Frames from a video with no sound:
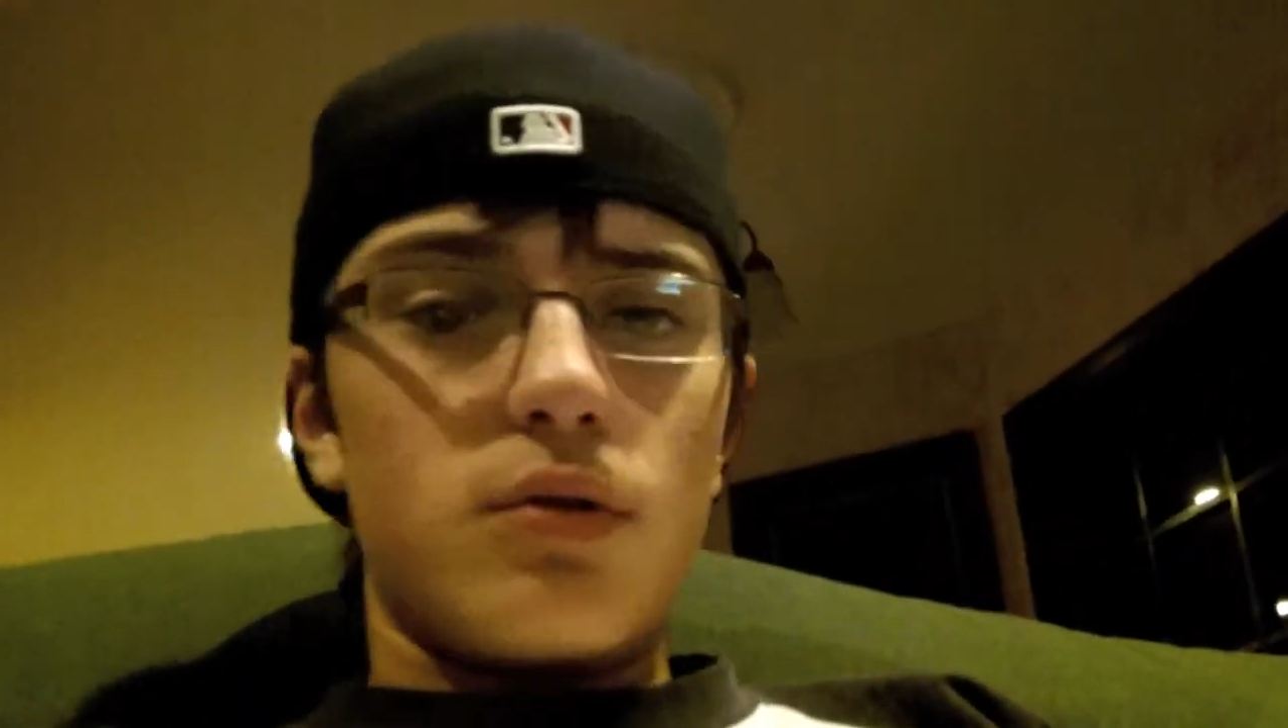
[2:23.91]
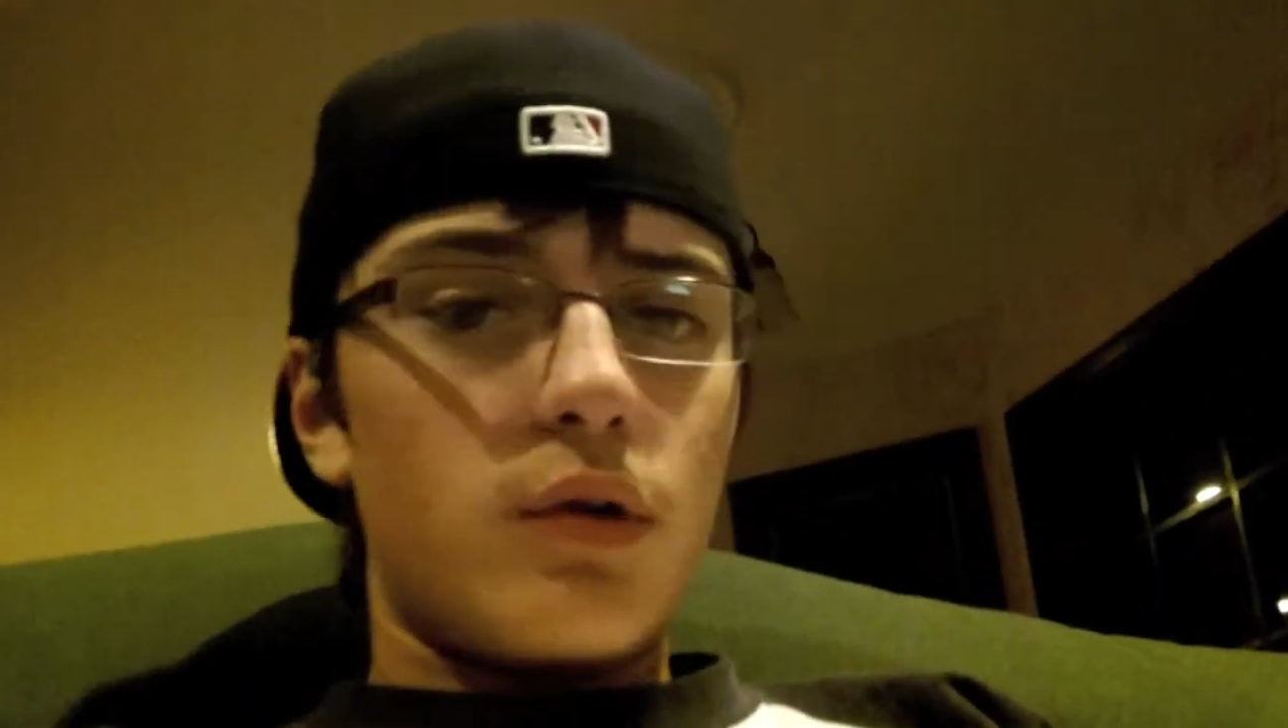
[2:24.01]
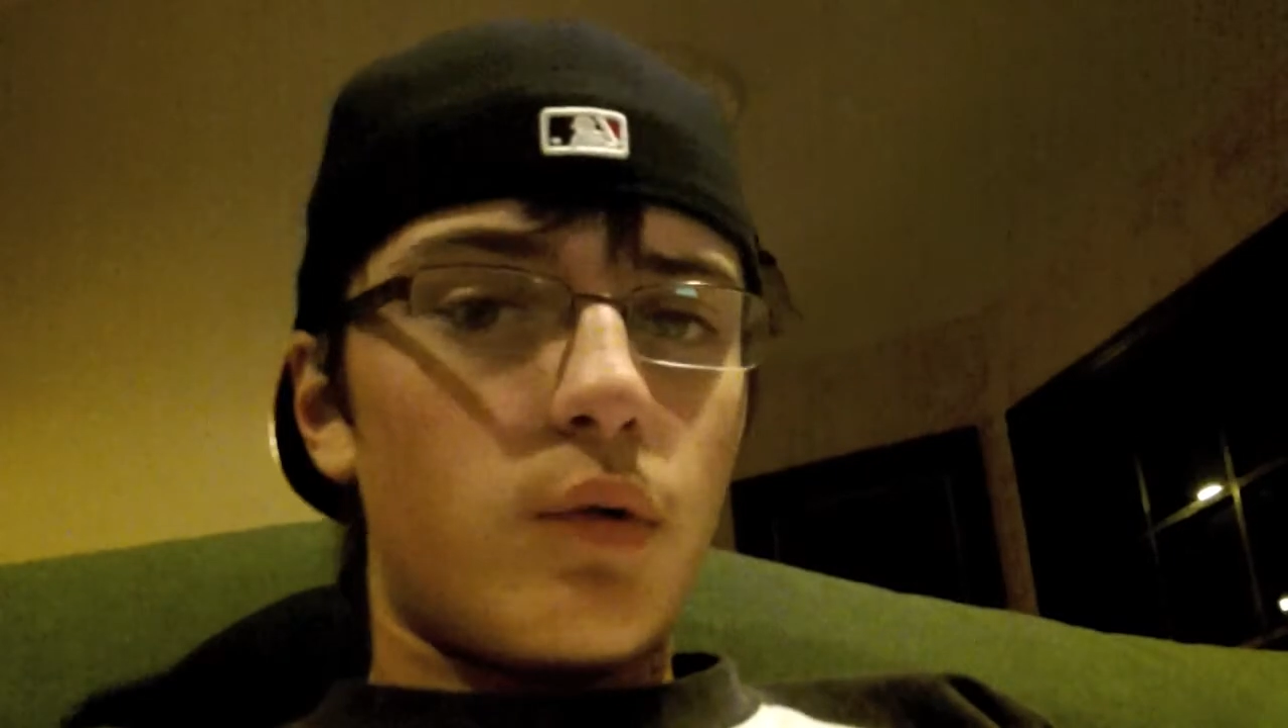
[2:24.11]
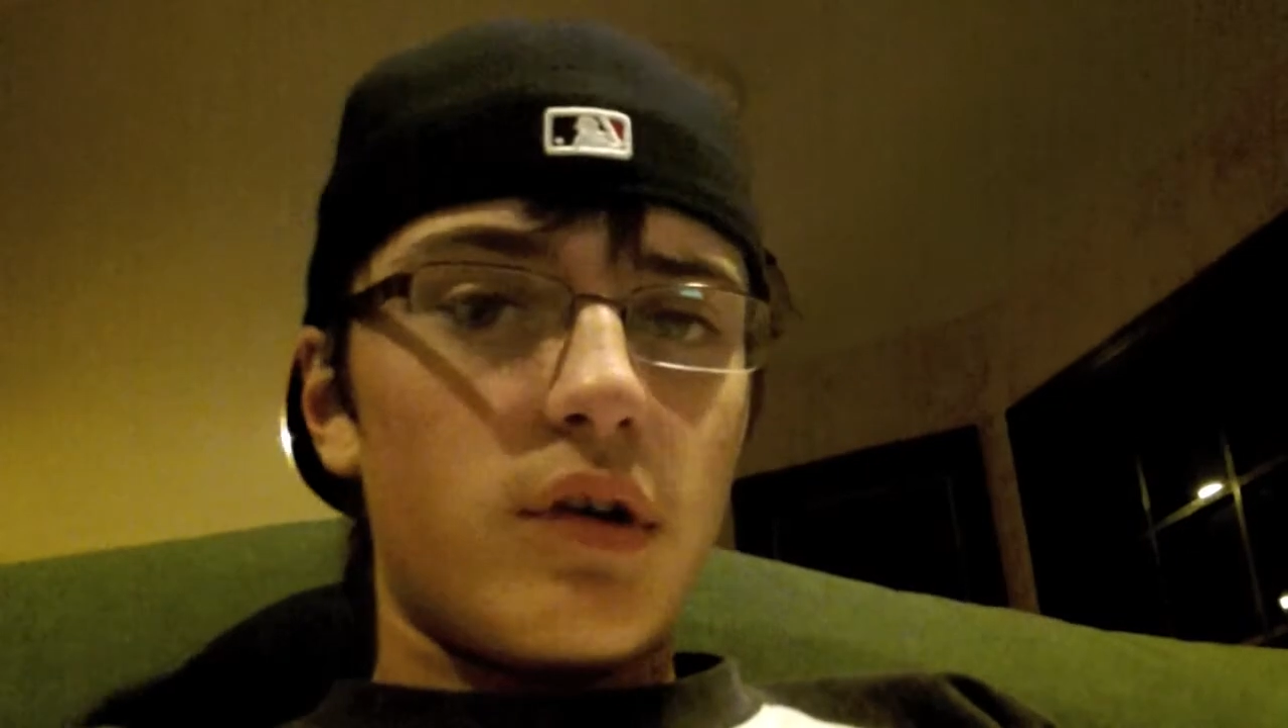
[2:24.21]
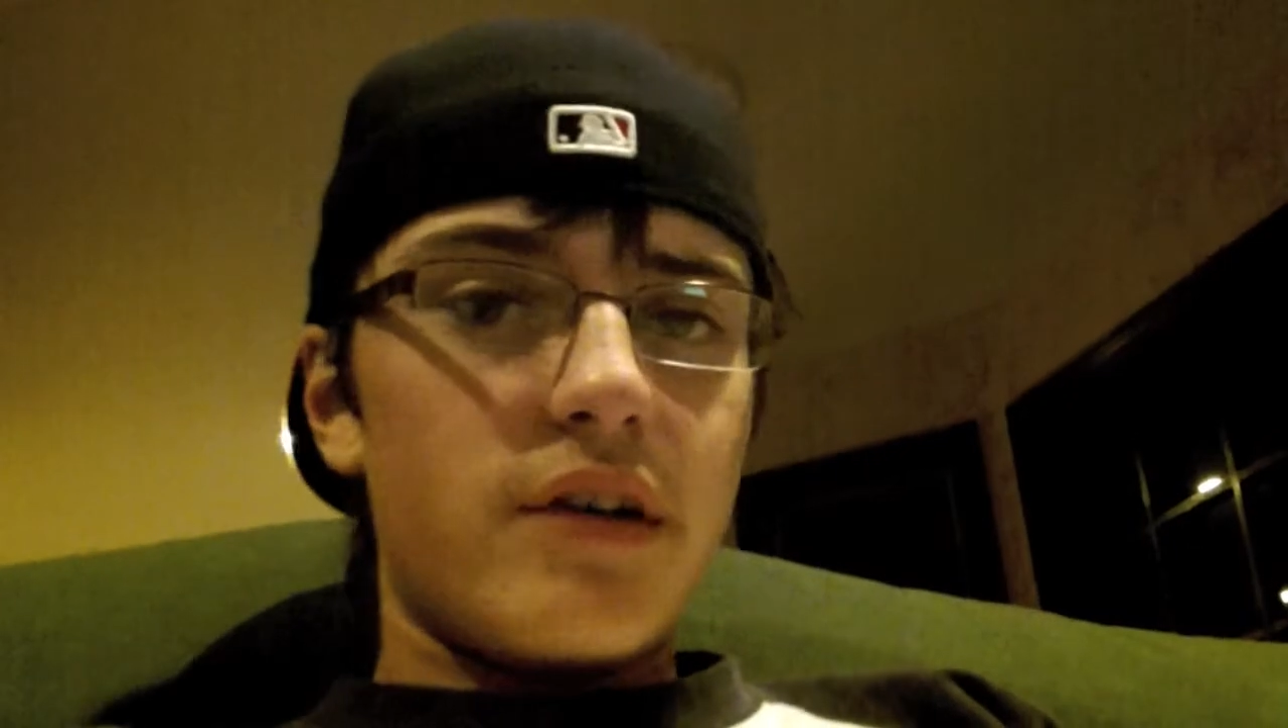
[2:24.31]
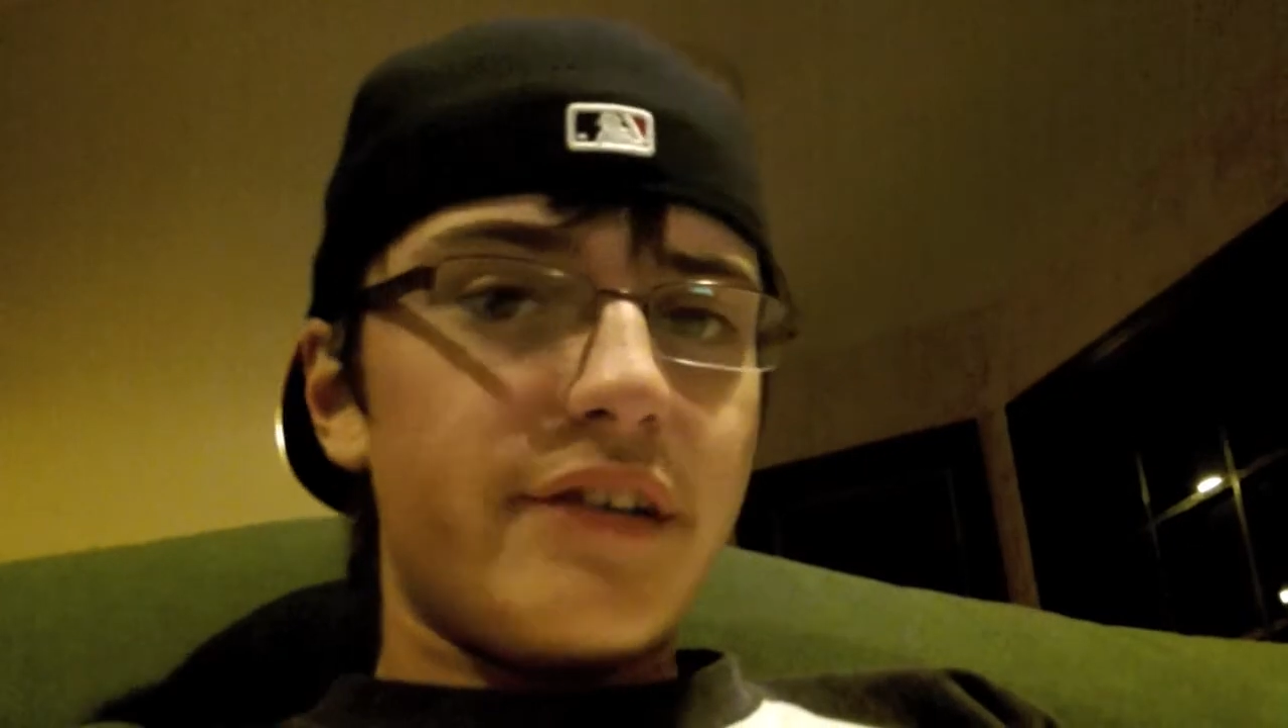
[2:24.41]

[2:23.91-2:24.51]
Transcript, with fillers: what I wanted